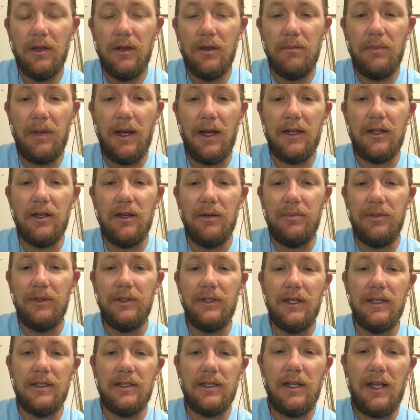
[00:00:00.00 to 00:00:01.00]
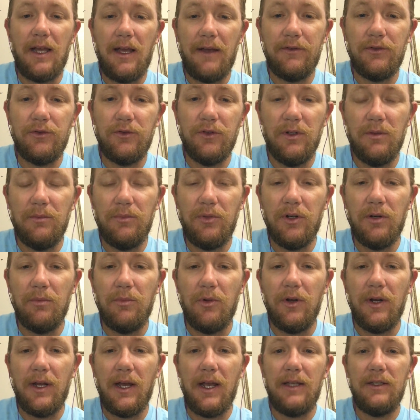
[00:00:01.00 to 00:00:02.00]
buy a couple dozen live shrimp, put them
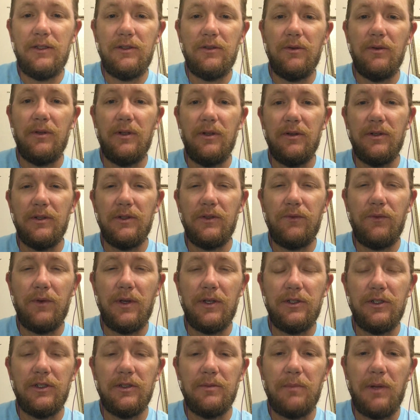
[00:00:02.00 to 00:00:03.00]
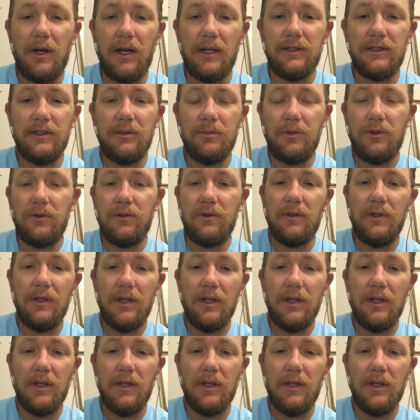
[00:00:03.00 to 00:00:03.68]
on ice so they're as fresh as possible.